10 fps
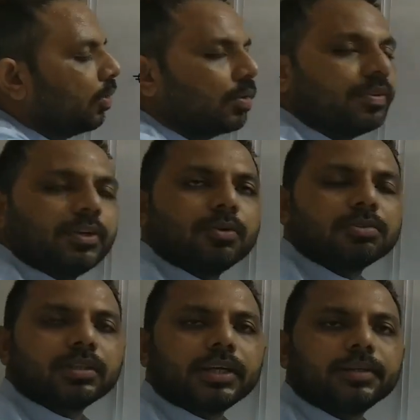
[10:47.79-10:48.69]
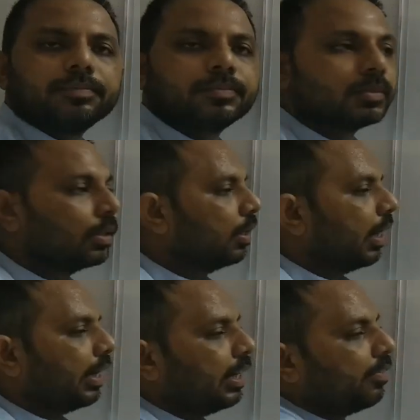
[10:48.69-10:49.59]
or phenoxide
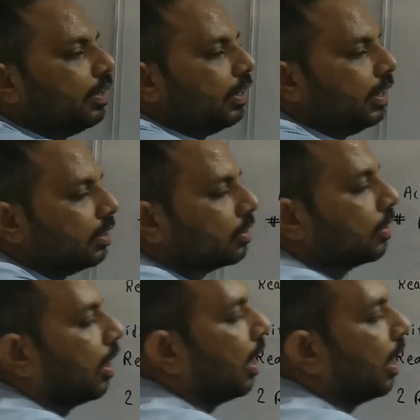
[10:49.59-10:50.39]
and it will release